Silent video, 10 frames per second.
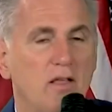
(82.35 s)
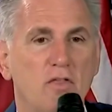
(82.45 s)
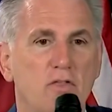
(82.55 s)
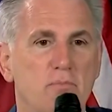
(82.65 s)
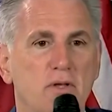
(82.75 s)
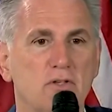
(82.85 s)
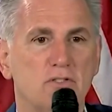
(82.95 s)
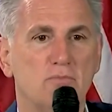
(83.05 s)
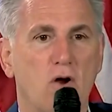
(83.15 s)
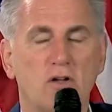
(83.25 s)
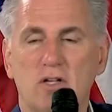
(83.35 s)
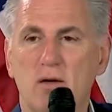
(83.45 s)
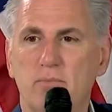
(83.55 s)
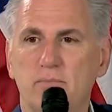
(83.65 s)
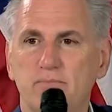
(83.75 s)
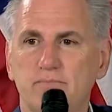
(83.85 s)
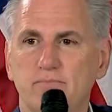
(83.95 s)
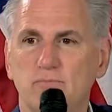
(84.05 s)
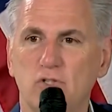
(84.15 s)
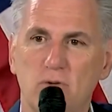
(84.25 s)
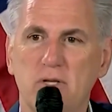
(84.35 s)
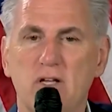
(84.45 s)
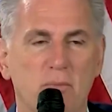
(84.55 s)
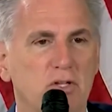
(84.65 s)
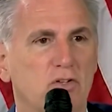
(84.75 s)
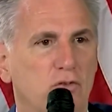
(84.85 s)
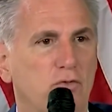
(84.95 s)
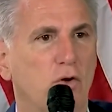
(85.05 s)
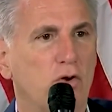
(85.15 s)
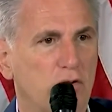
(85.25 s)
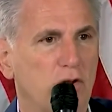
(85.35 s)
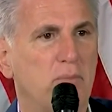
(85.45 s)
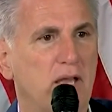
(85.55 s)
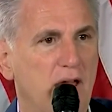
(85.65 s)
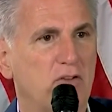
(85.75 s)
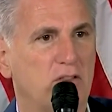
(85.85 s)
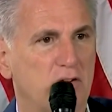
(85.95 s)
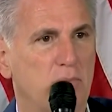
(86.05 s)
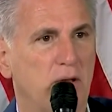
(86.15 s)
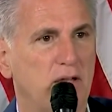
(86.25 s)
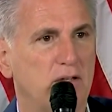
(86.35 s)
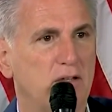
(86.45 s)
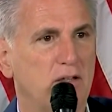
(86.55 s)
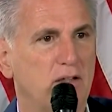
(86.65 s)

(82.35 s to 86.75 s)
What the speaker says: The bill is marked up, going to be coming to the floor, going to be having the debate.